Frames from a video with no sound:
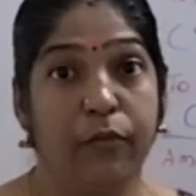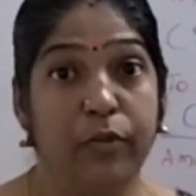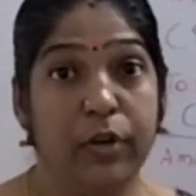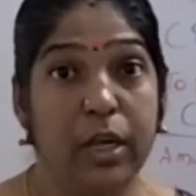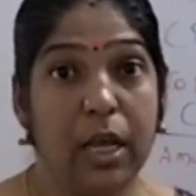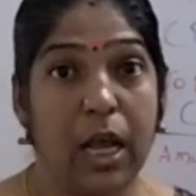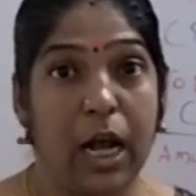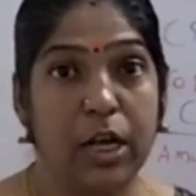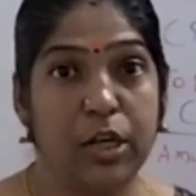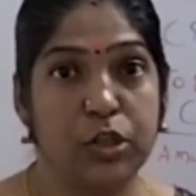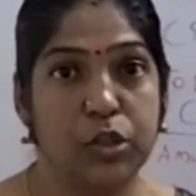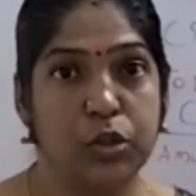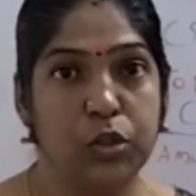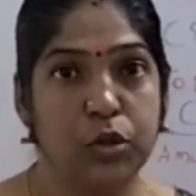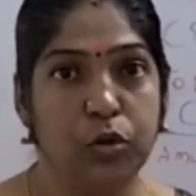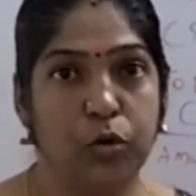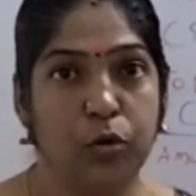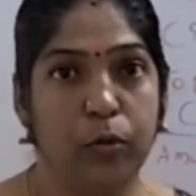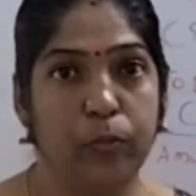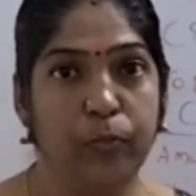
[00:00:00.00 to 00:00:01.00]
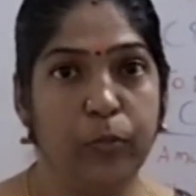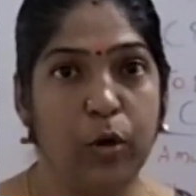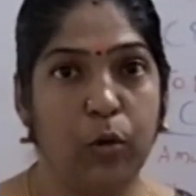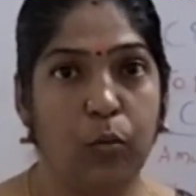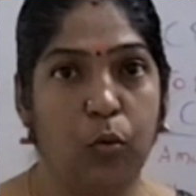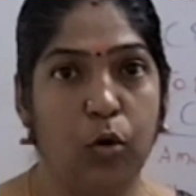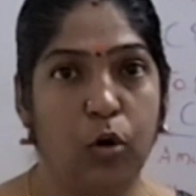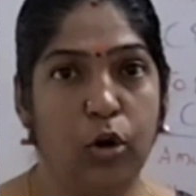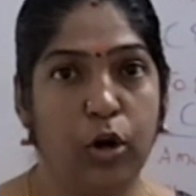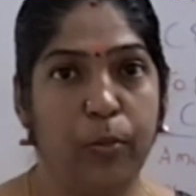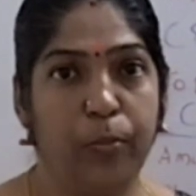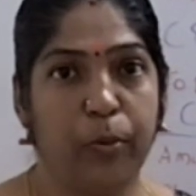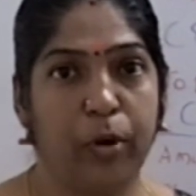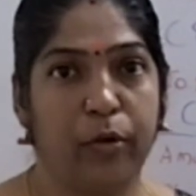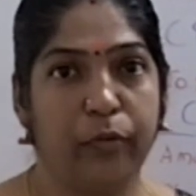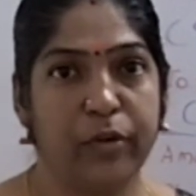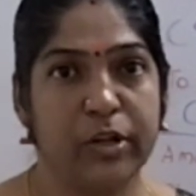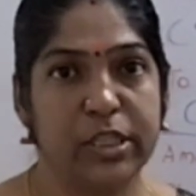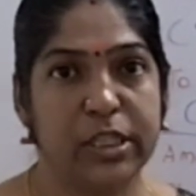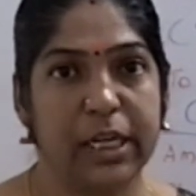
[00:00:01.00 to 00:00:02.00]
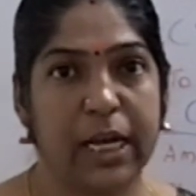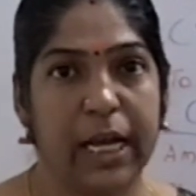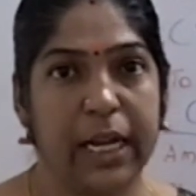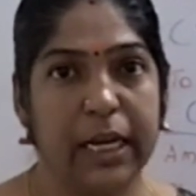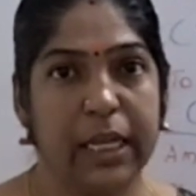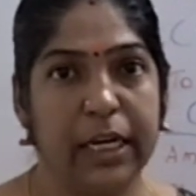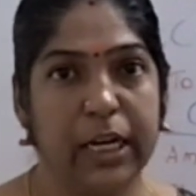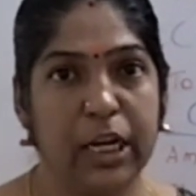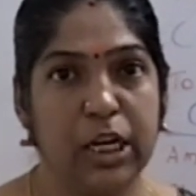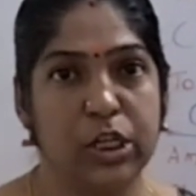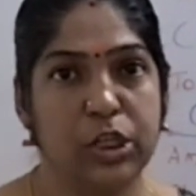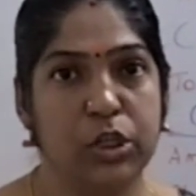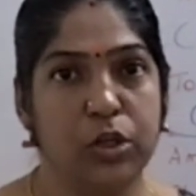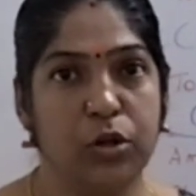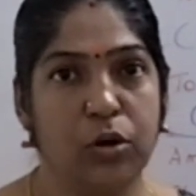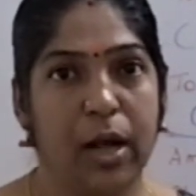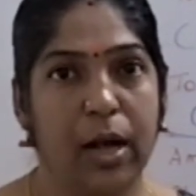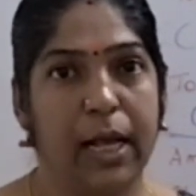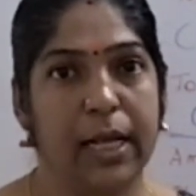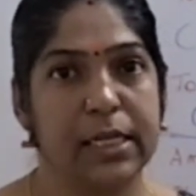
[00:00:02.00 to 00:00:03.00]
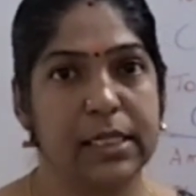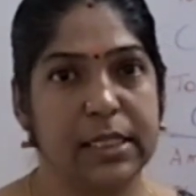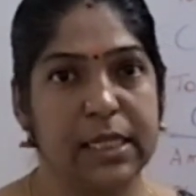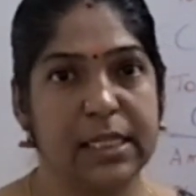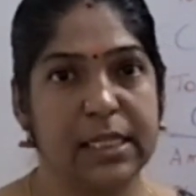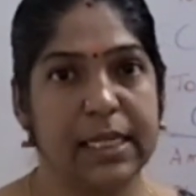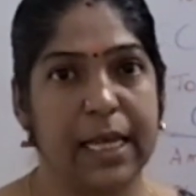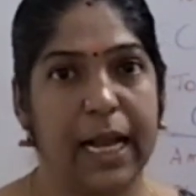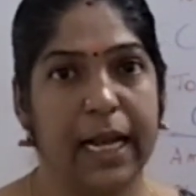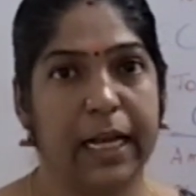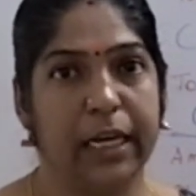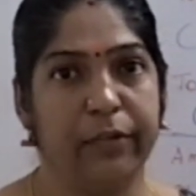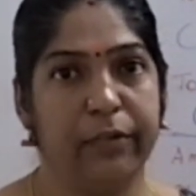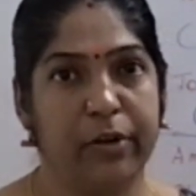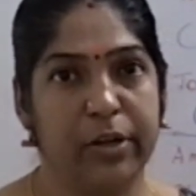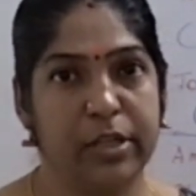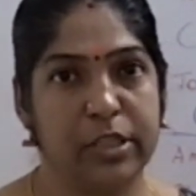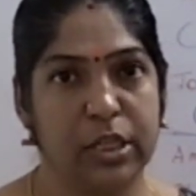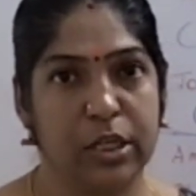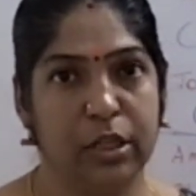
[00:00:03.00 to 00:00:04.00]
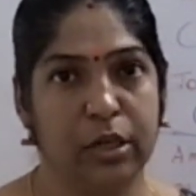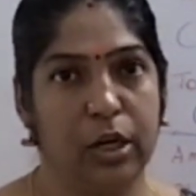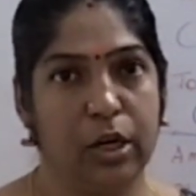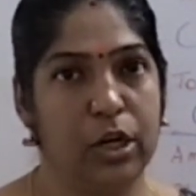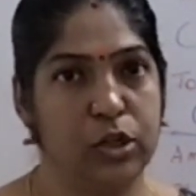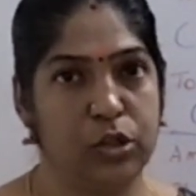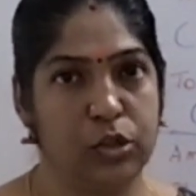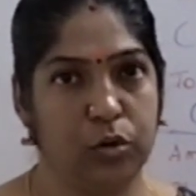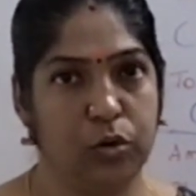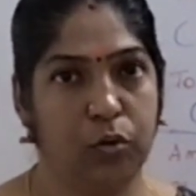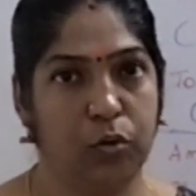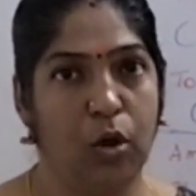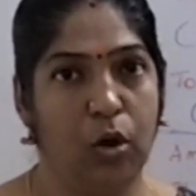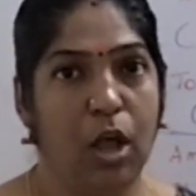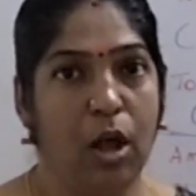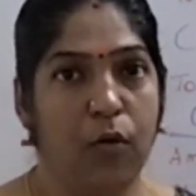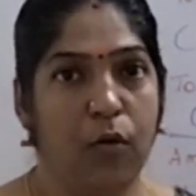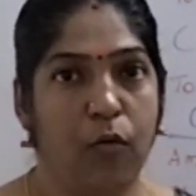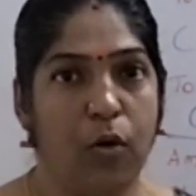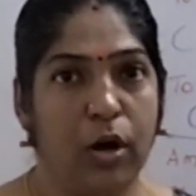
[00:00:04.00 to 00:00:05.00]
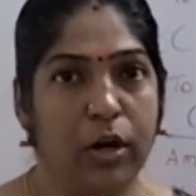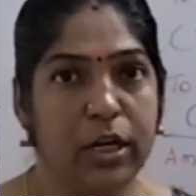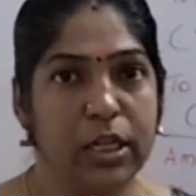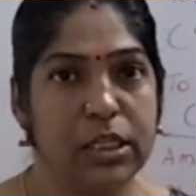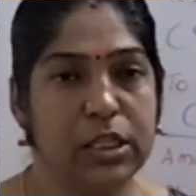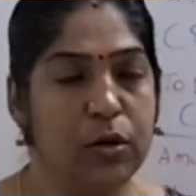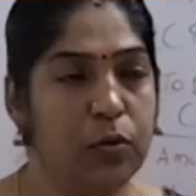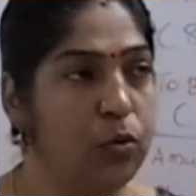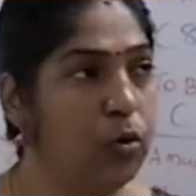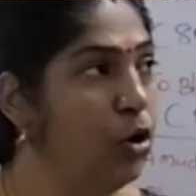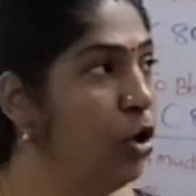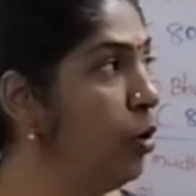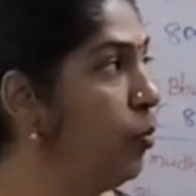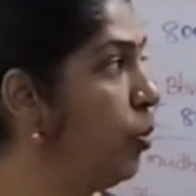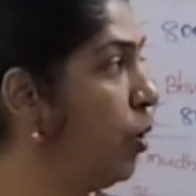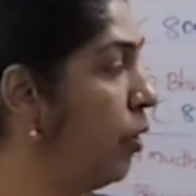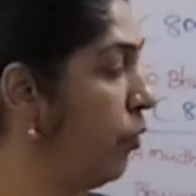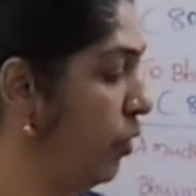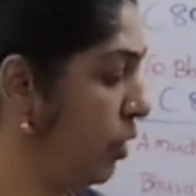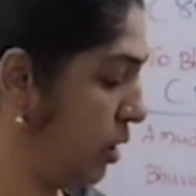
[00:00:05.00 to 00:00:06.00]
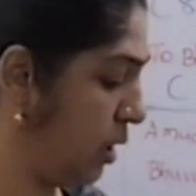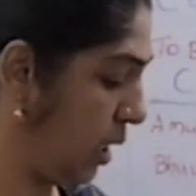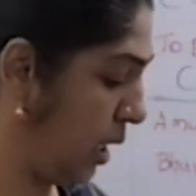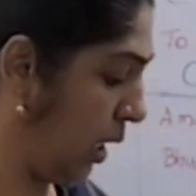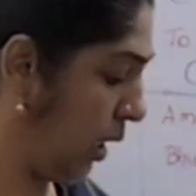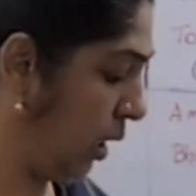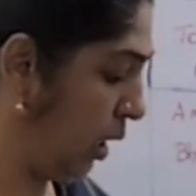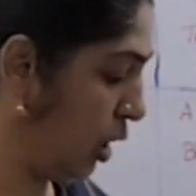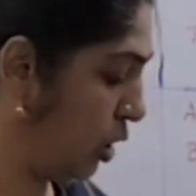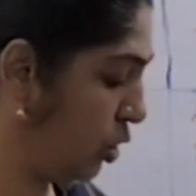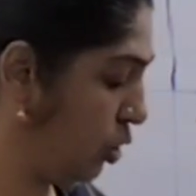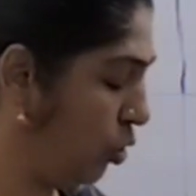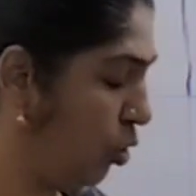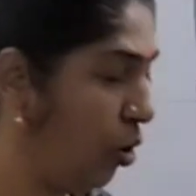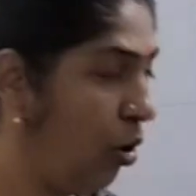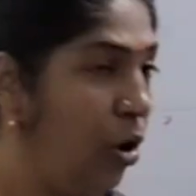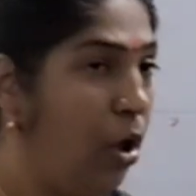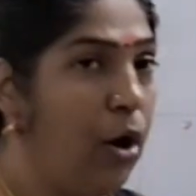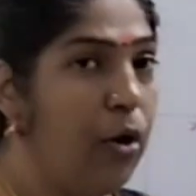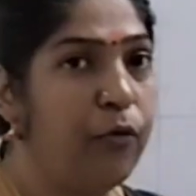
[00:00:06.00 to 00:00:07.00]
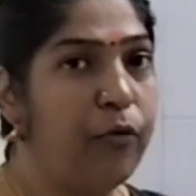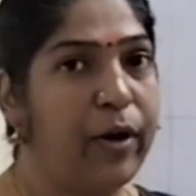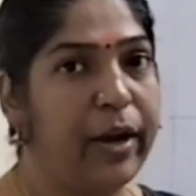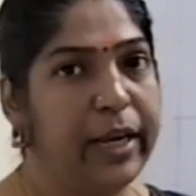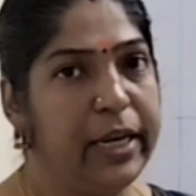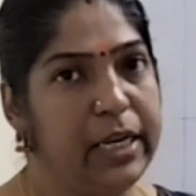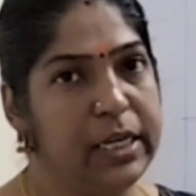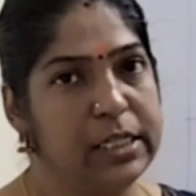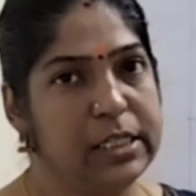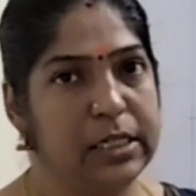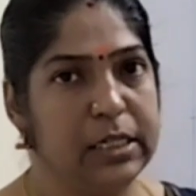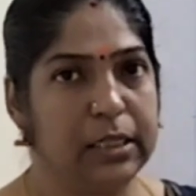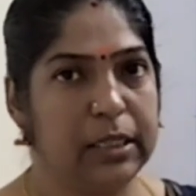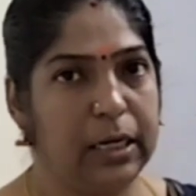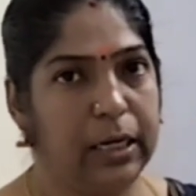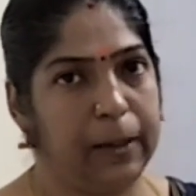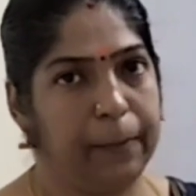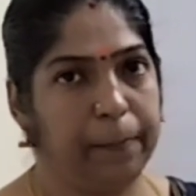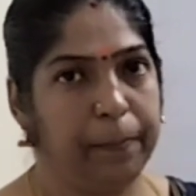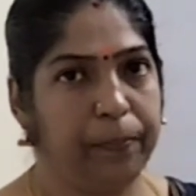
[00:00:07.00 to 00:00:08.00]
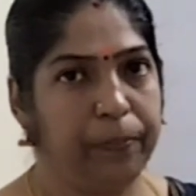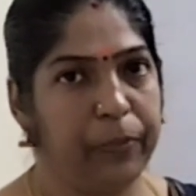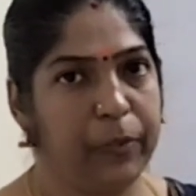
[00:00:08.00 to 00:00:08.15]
We assume the old profit sharing ratio as the sacrificing ratio. What is the old profit sharing ratio? 5:3.